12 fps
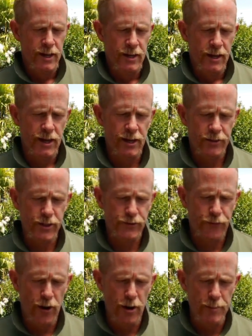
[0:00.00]
I got this
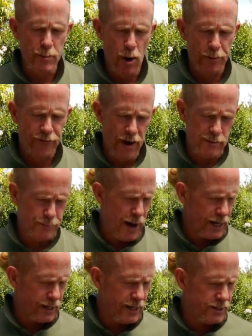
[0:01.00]
from the Marlborough Farmers
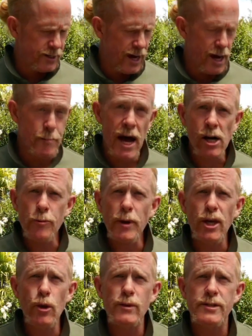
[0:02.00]
Market yesterday. Margaret
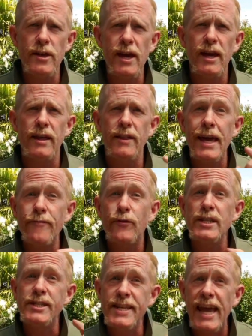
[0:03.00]
McHugh is there every
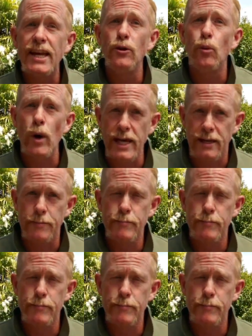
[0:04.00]
second week.